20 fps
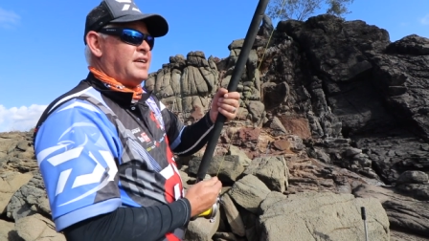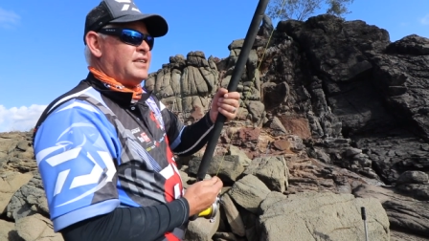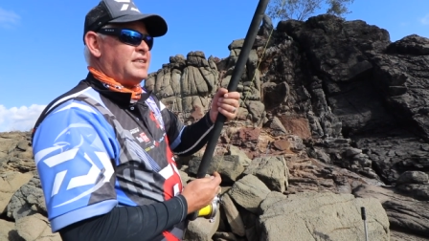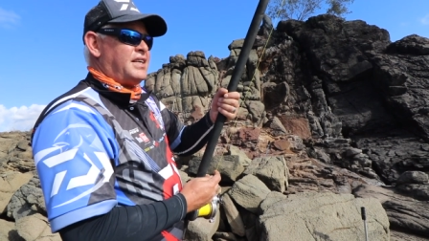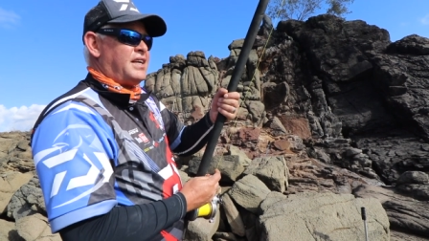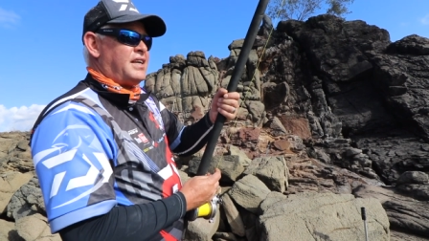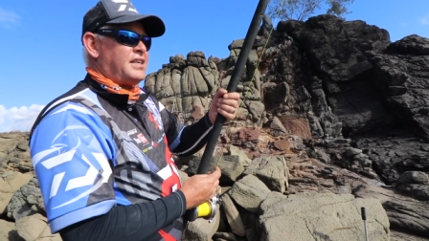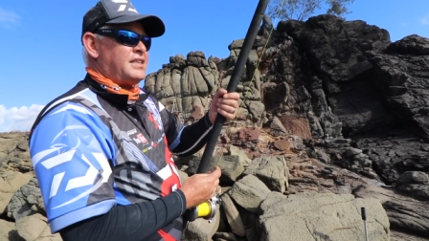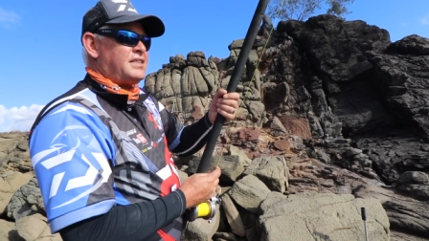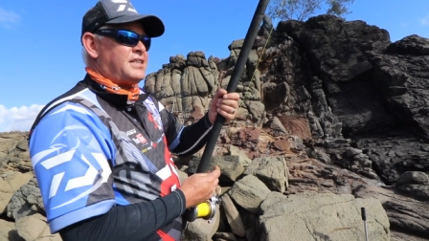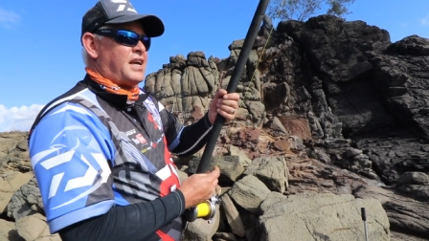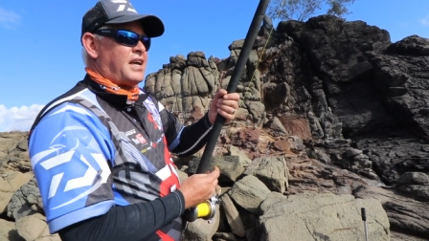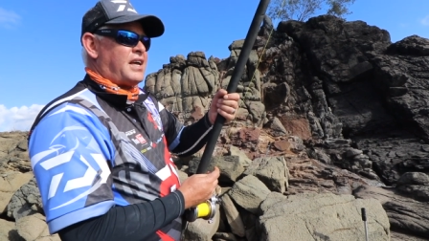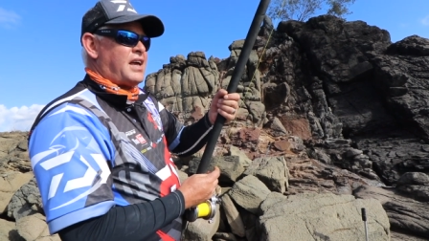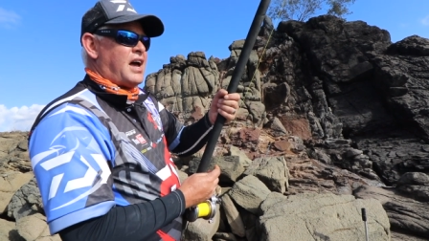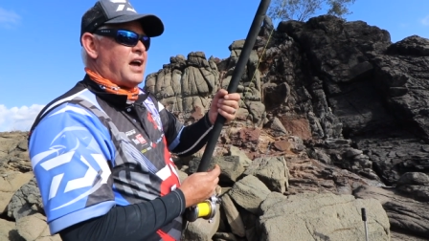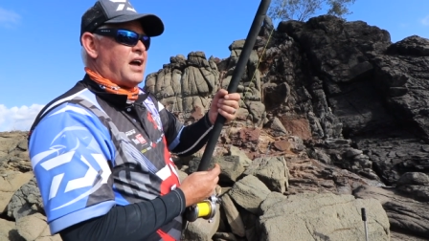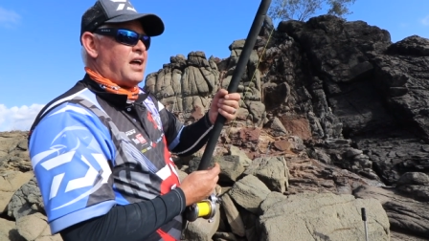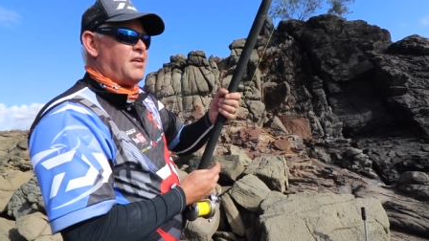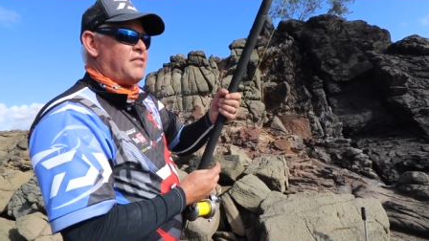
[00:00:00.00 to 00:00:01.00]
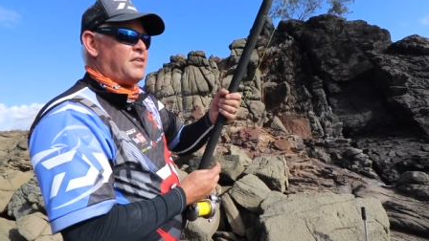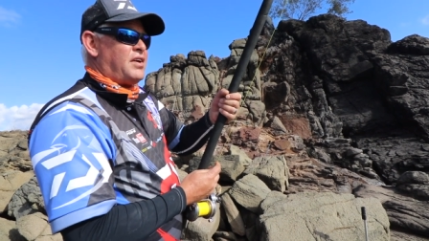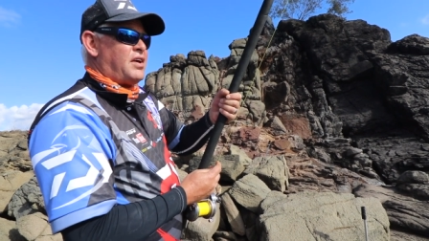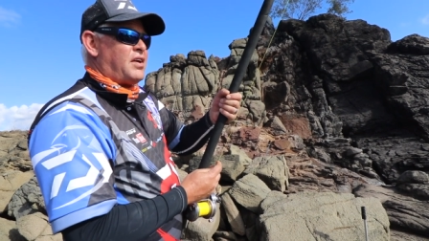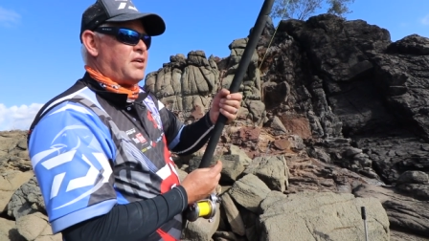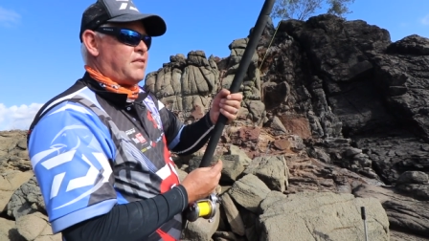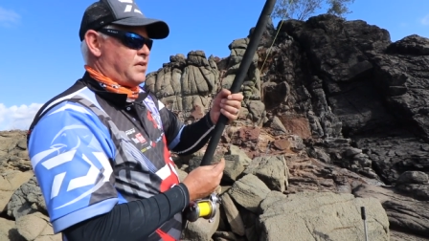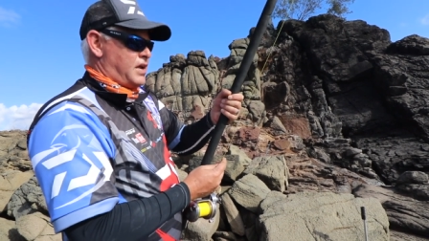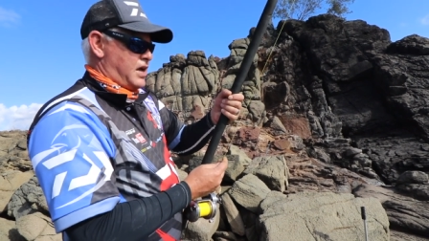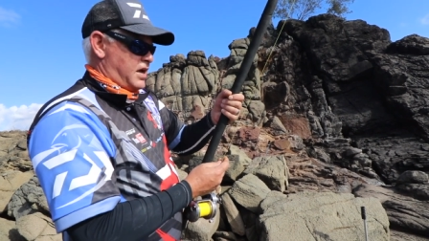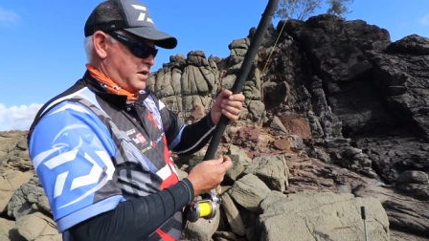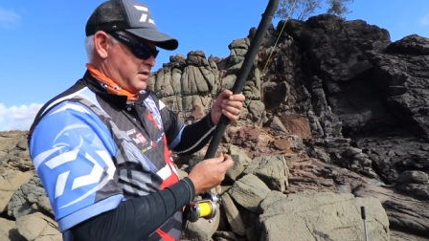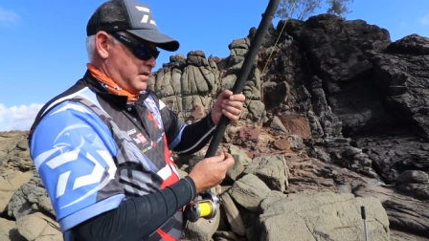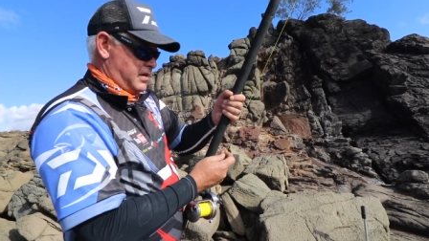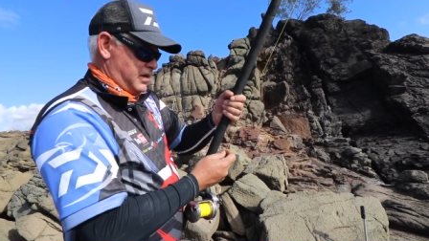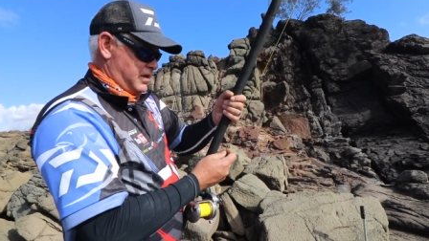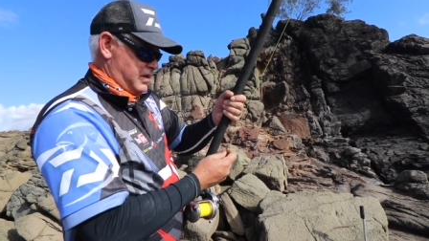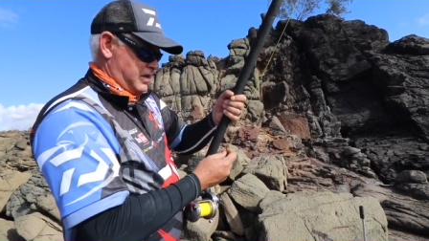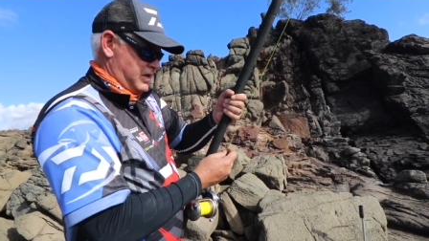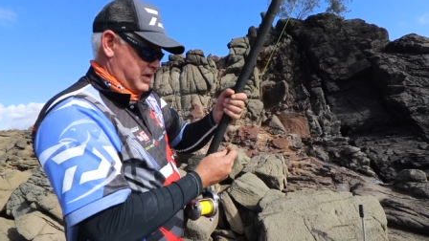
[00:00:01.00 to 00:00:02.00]
See, it didn't take a hell of a lot of line,
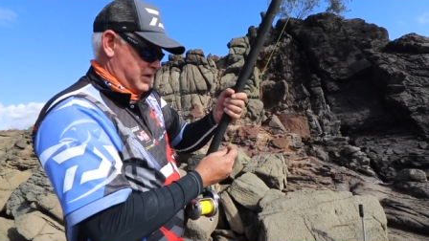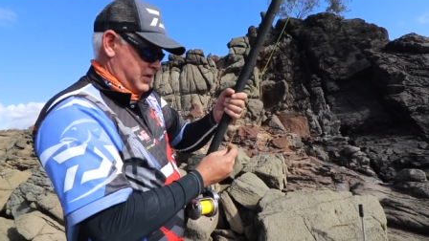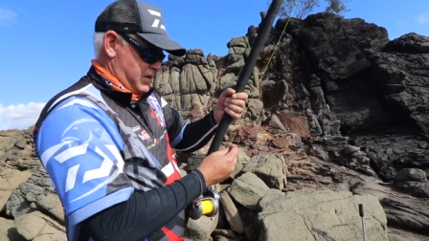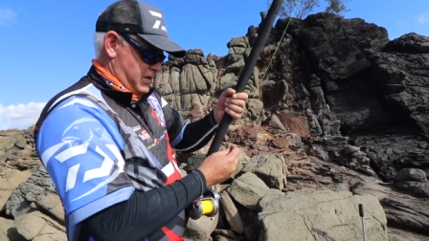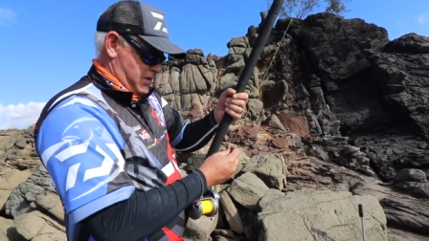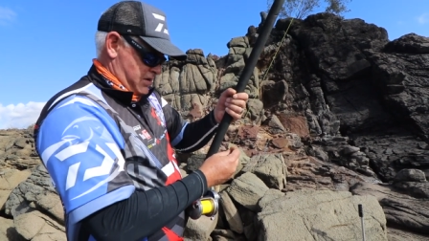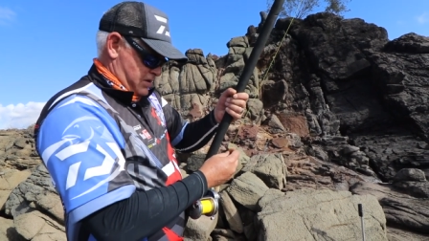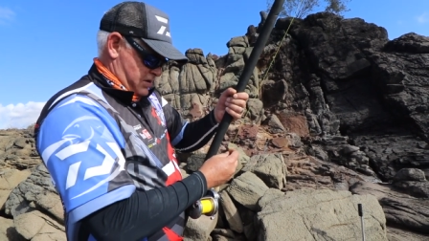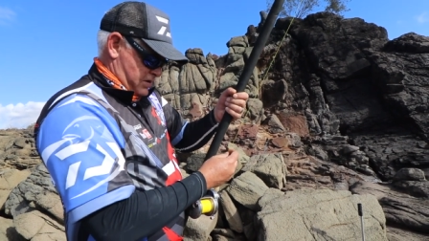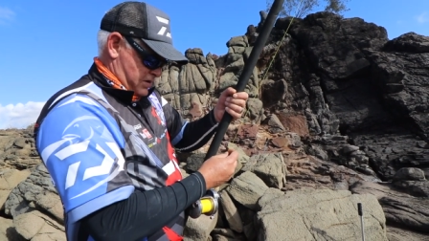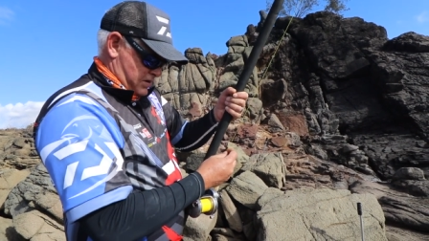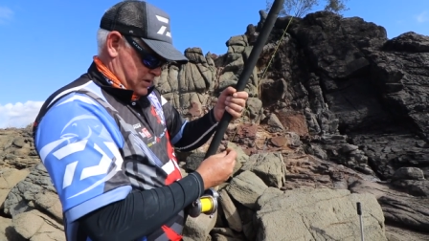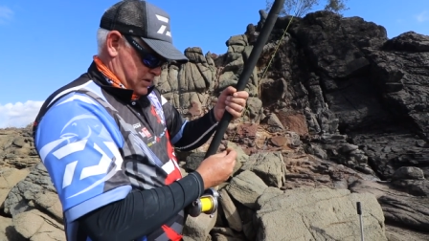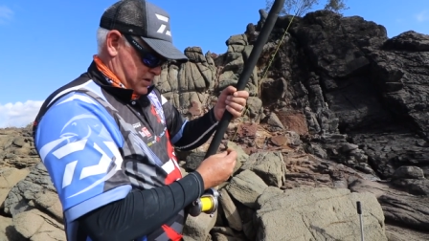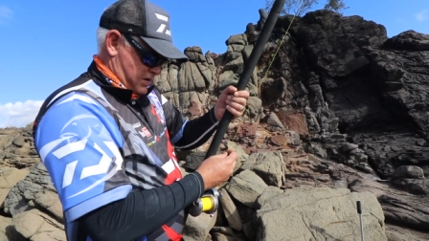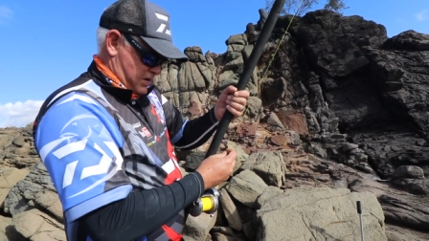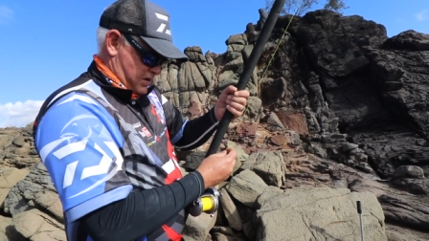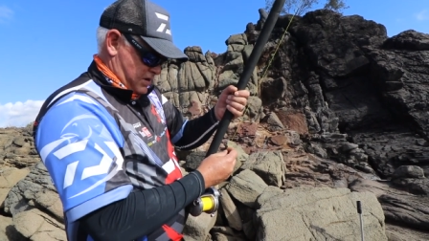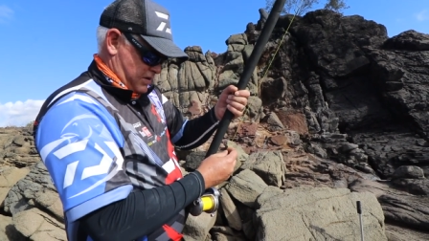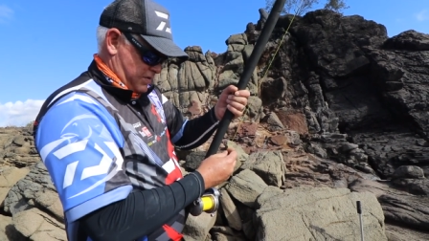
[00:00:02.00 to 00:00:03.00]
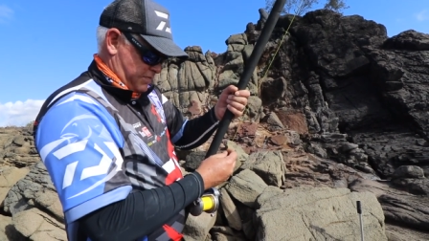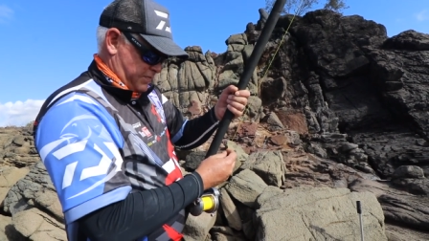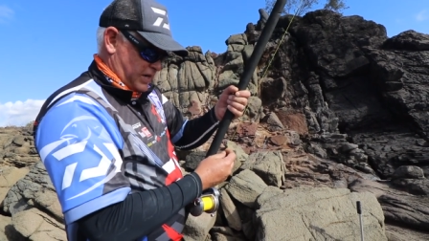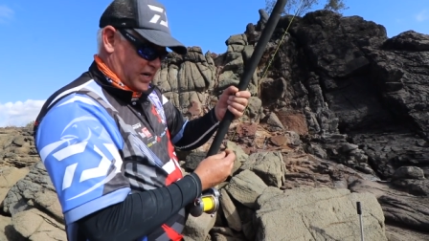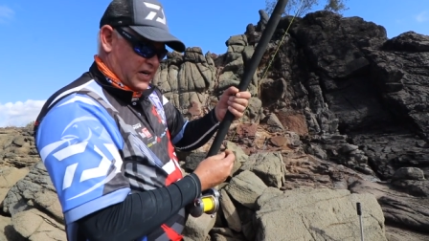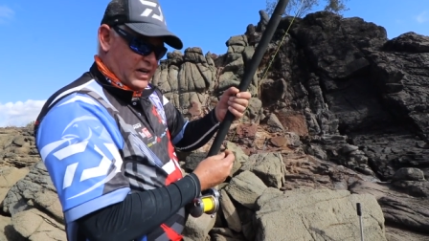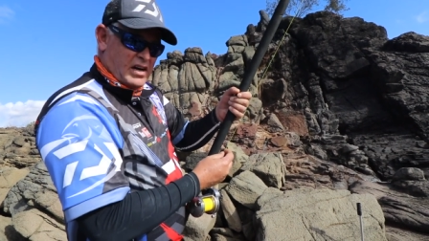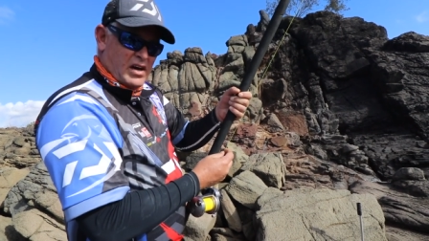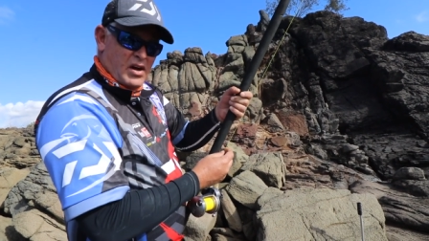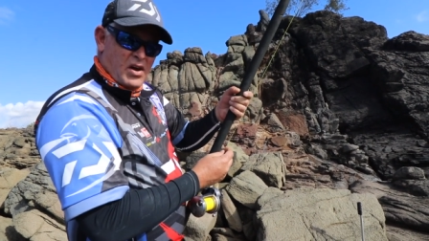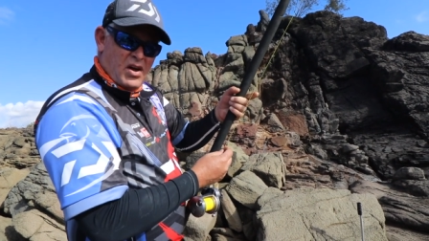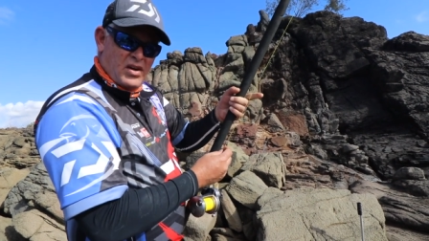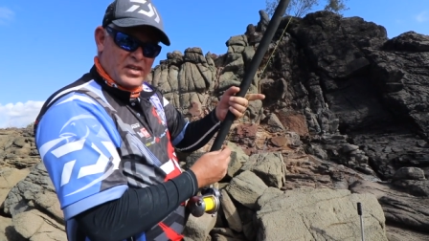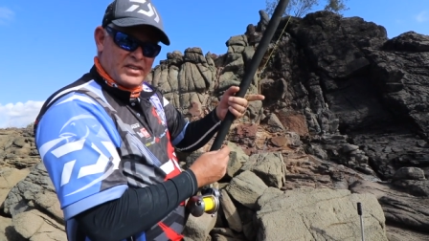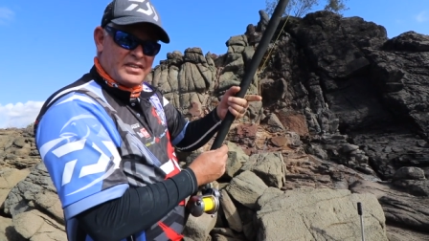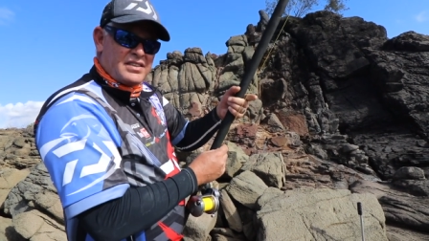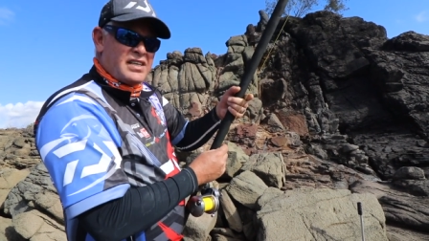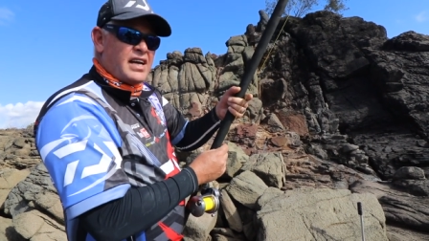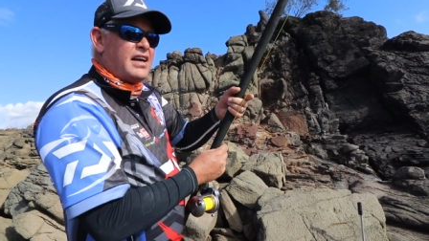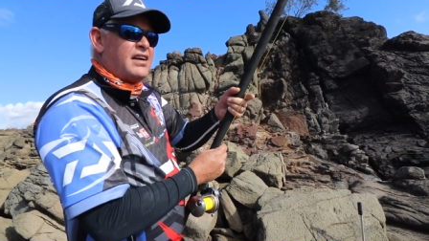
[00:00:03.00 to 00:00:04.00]
but it had a
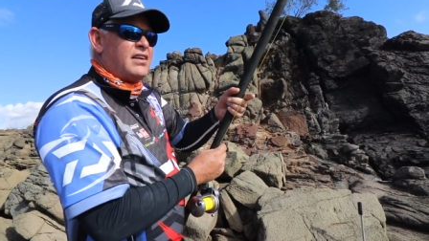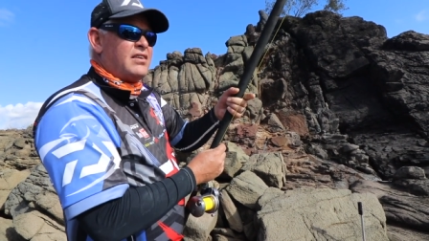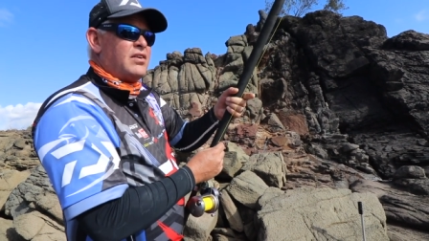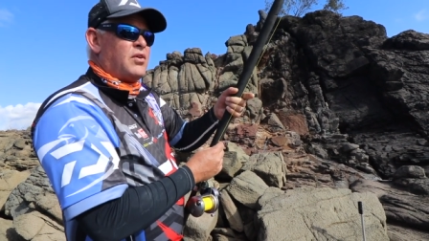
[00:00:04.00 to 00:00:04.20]
long tail,